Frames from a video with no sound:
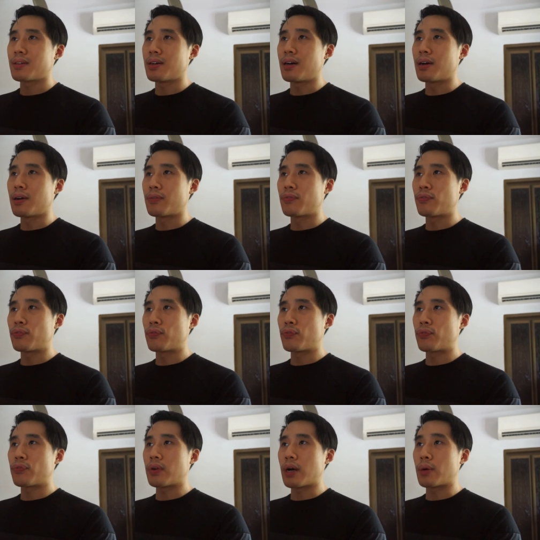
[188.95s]
I
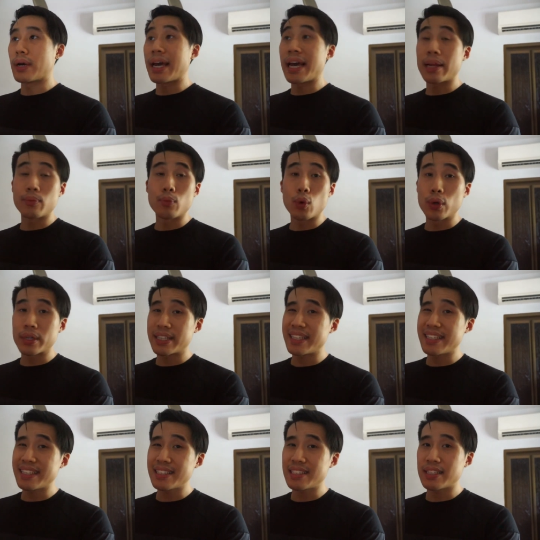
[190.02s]
will add more
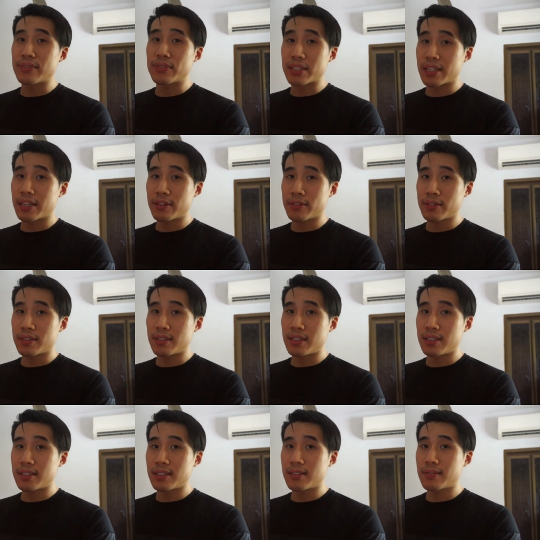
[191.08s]
keys if the character
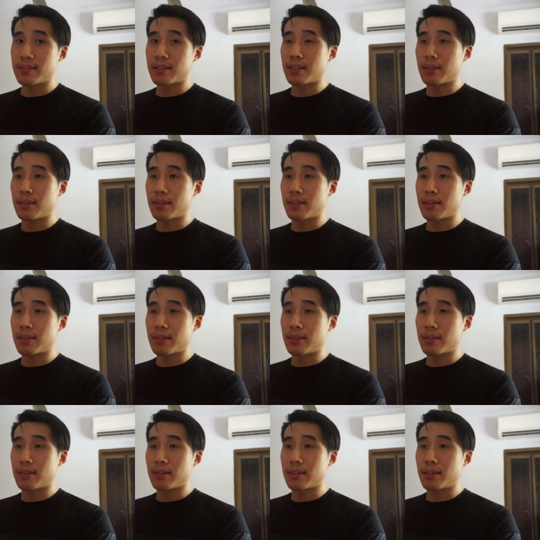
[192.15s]
needs it.